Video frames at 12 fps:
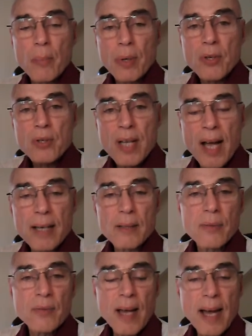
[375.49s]
but is not
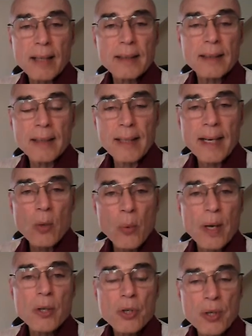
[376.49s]
in fact in any
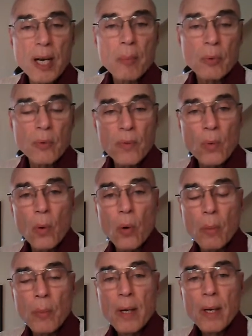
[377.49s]
way, shape, or
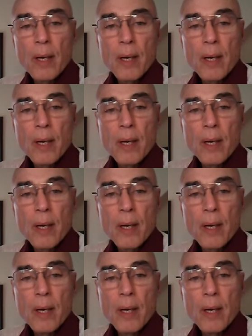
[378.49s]
form